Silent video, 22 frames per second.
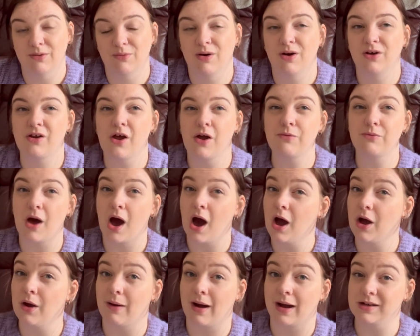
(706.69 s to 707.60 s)
Well, I don't know
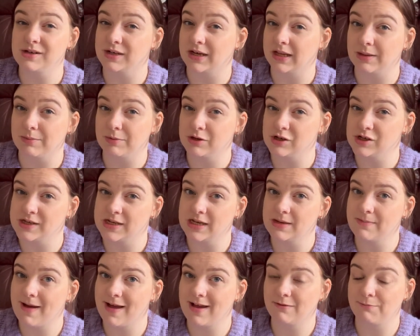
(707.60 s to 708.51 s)
actually, because
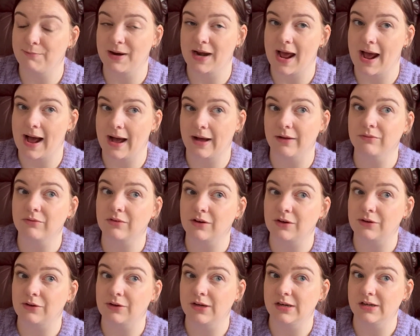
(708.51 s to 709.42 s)
eBay's been
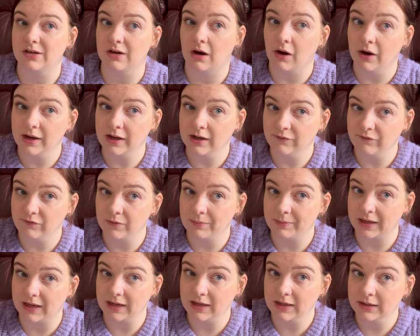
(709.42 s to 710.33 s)
absolutely dire for
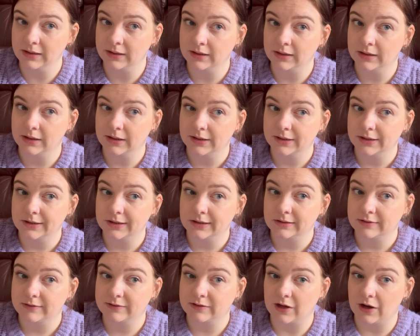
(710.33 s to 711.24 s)
me.
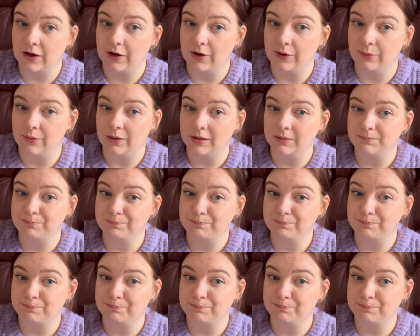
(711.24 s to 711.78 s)
So